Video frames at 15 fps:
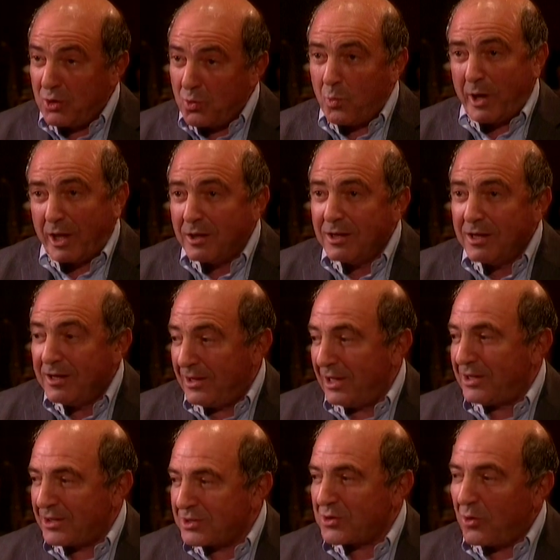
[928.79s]
well that
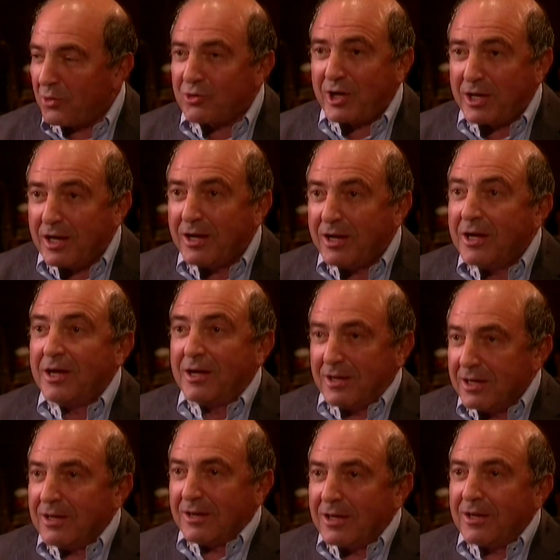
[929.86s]
it's already
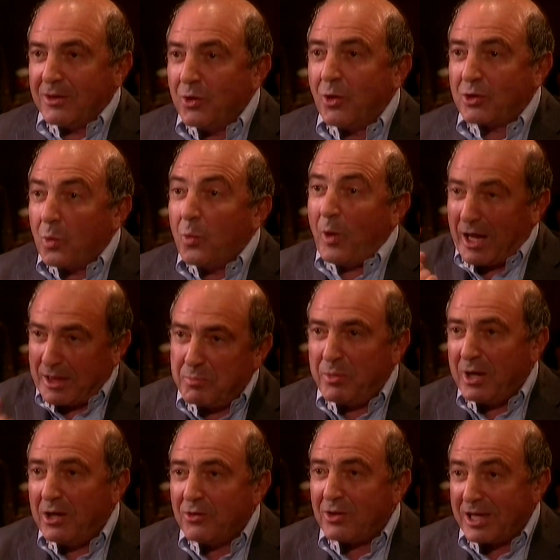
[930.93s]
not 1
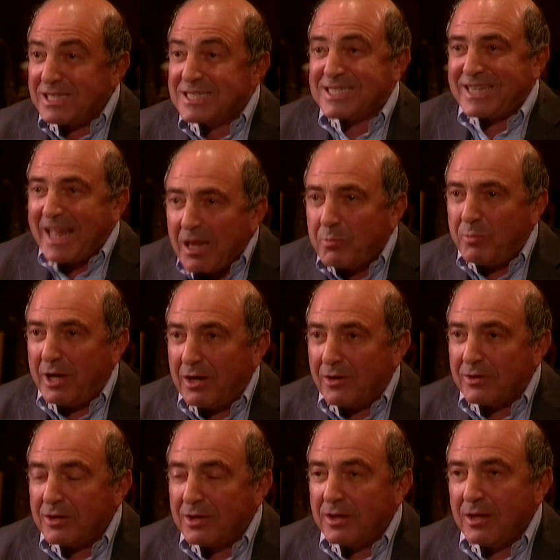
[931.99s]
billion, it's 10 billion.